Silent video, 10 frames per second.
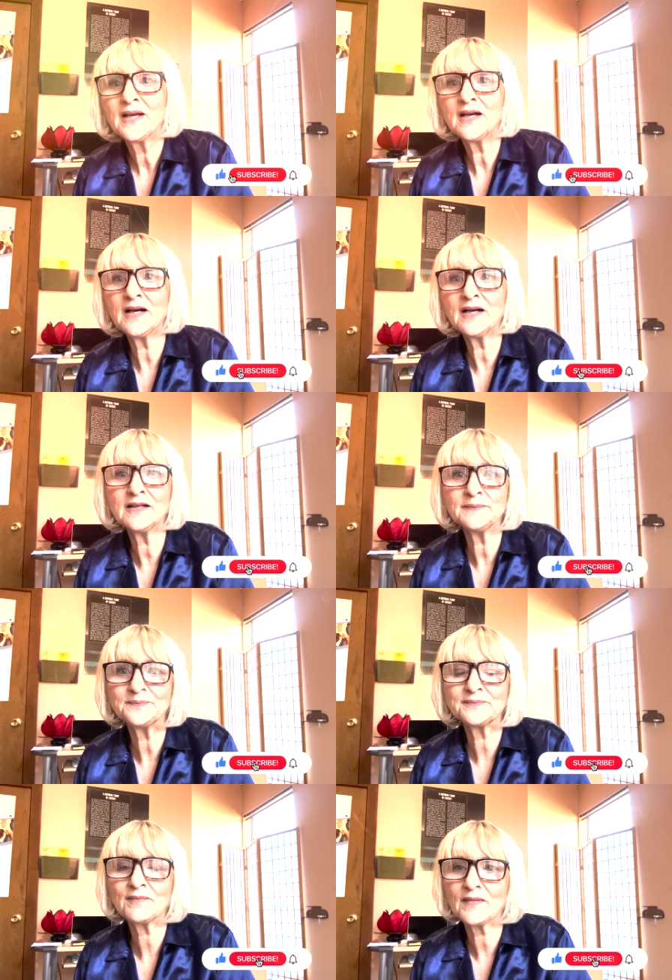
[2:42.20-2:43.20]

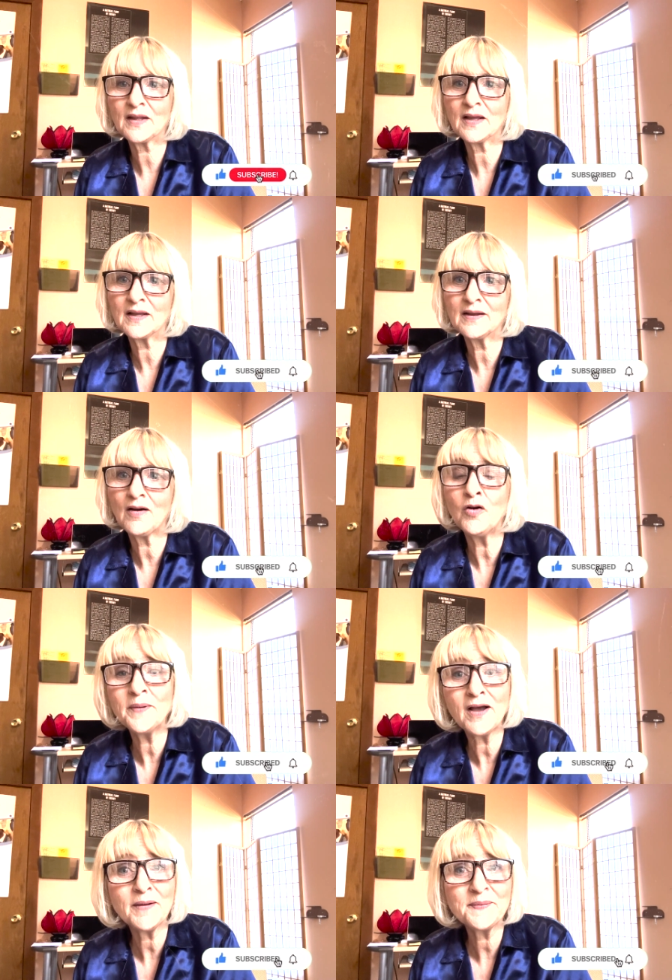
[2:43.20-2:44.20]
Um,
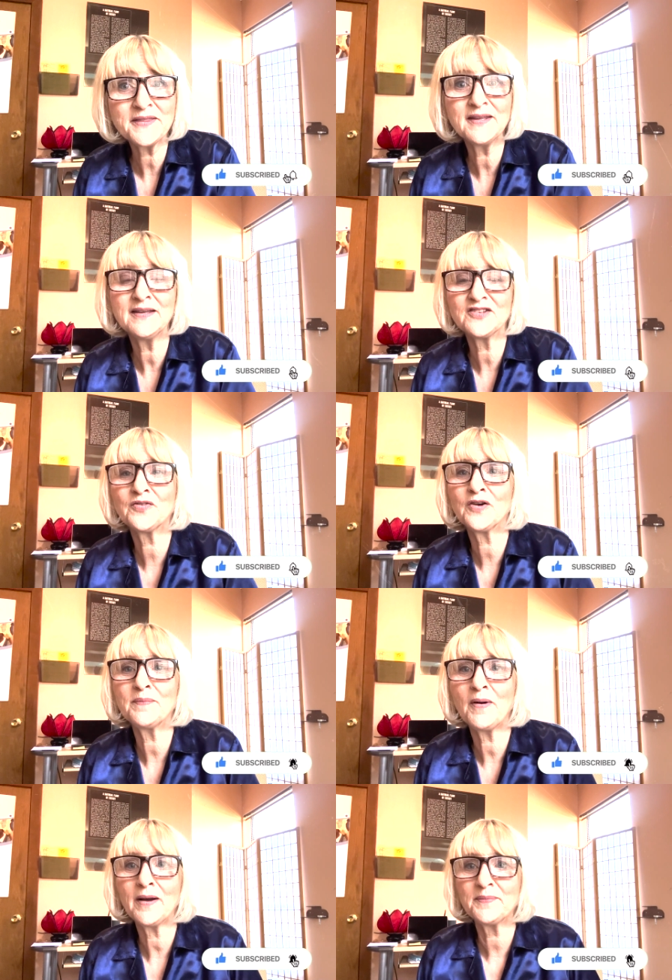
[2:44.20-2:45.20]
homeopathy is very
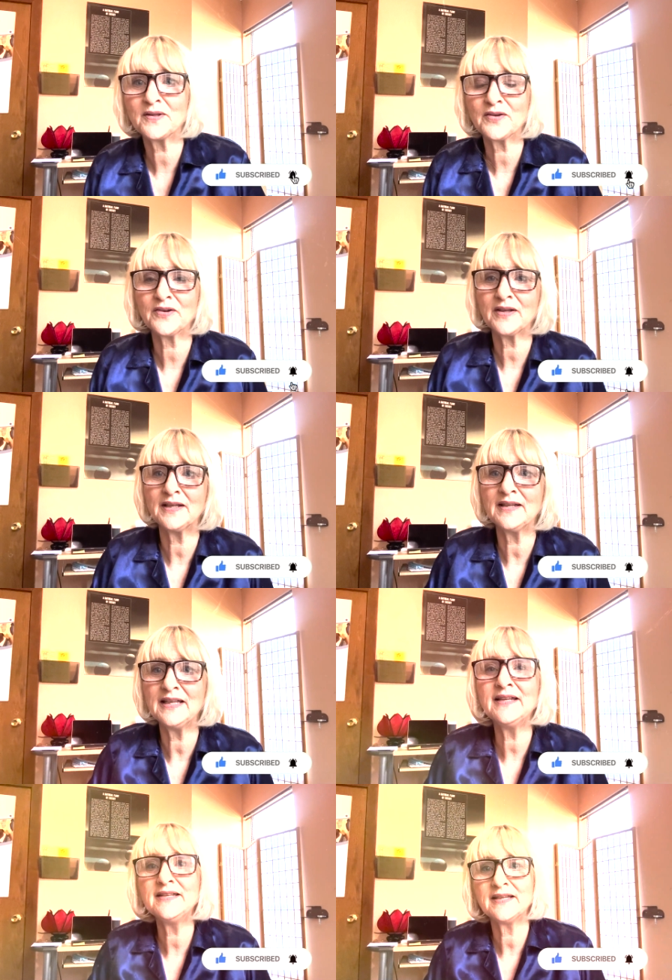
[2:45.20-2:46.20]
popular in
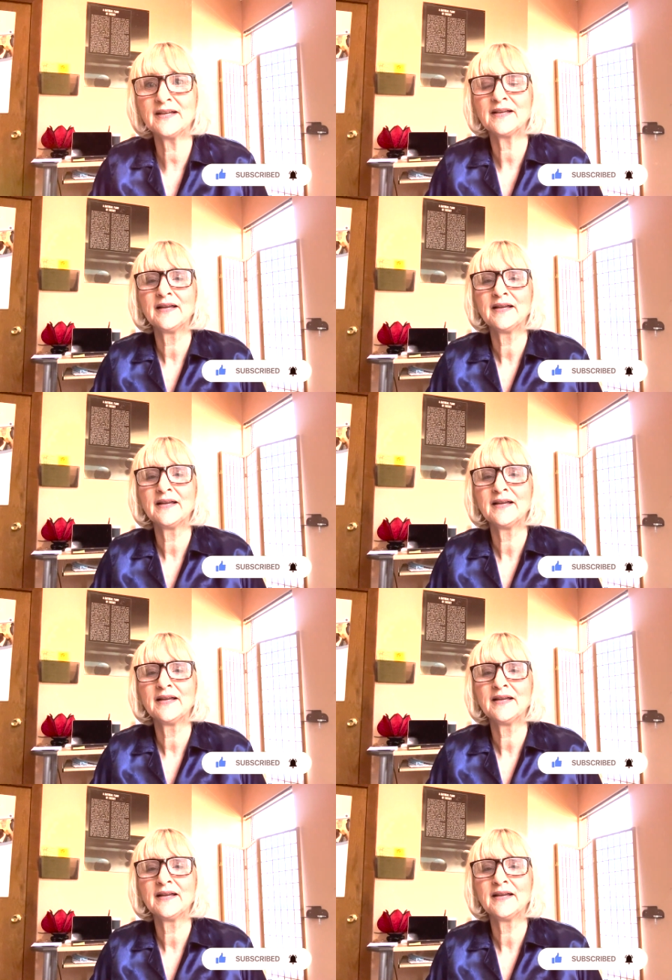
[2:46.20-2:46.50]
India.